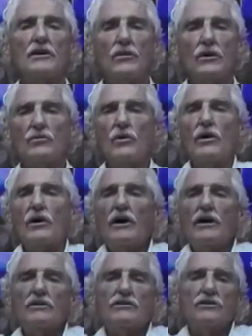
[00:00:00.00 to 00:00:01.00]
When we're
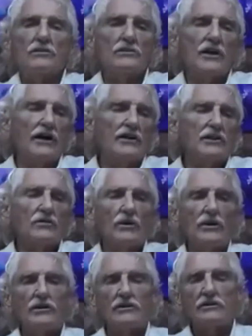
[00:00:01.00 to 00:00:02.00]
into nature,
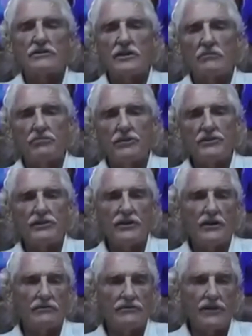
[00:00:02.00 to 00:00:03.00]
we're into the
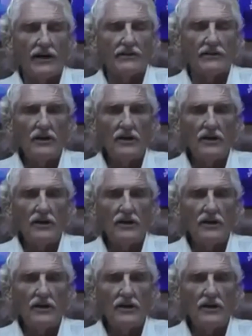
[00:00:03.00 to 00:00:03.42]
simplicity of things.